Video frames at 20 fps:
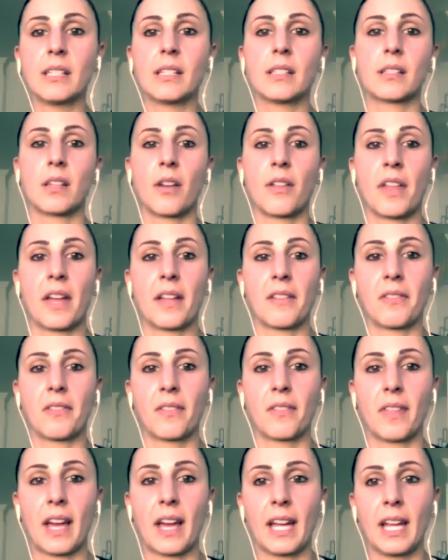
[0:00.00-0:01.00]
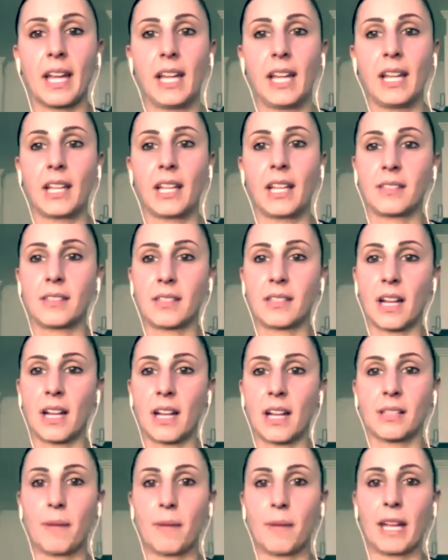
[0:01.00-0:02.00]
so that they can start
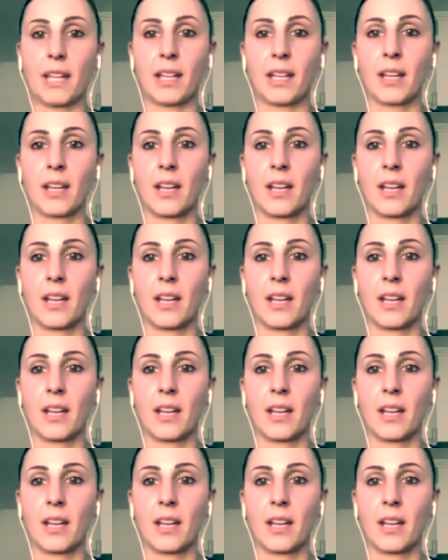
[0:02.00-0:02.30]
to make